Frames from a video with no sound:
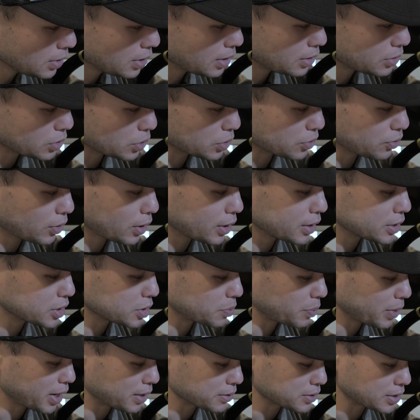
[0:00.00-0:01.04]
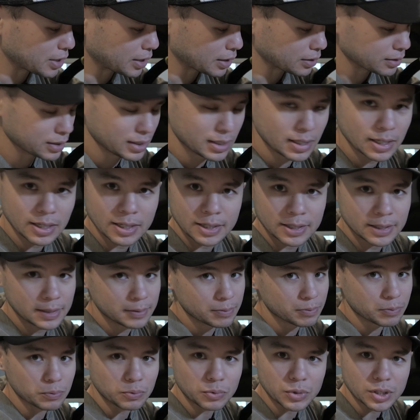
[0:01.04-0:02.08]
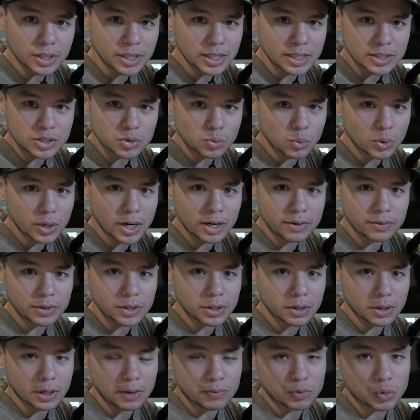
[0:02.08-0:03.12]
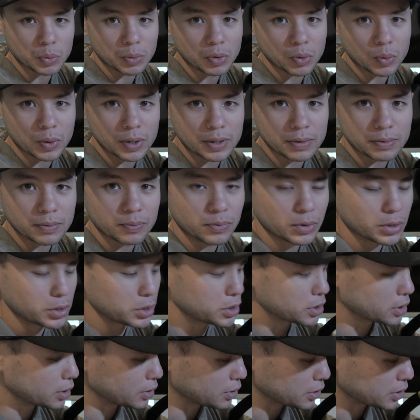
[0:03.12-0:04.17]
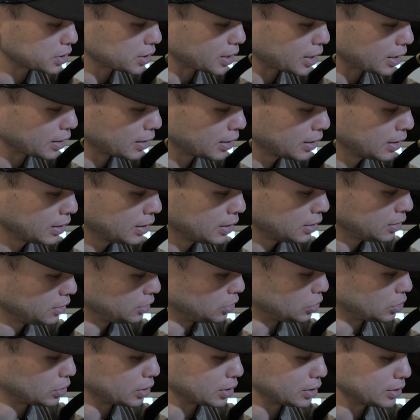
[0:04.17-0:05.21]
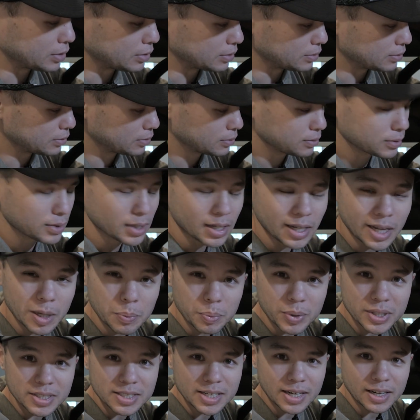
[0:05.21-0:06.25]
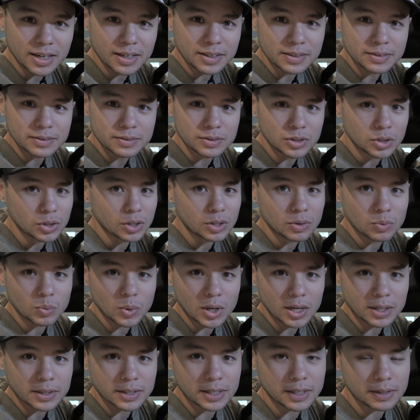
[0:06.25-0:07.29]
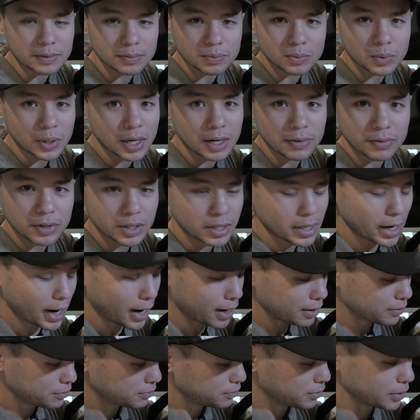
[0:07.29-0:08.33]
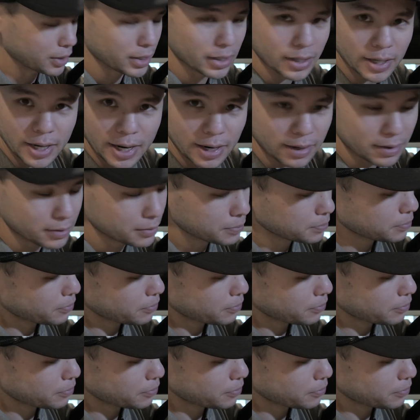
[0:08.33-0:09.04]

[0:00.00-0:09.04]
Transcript: So as far as mounting, really it's whatever you're comfortable with for your skill set. You can clamp it down, you can weld it, whatever you got, figure it out.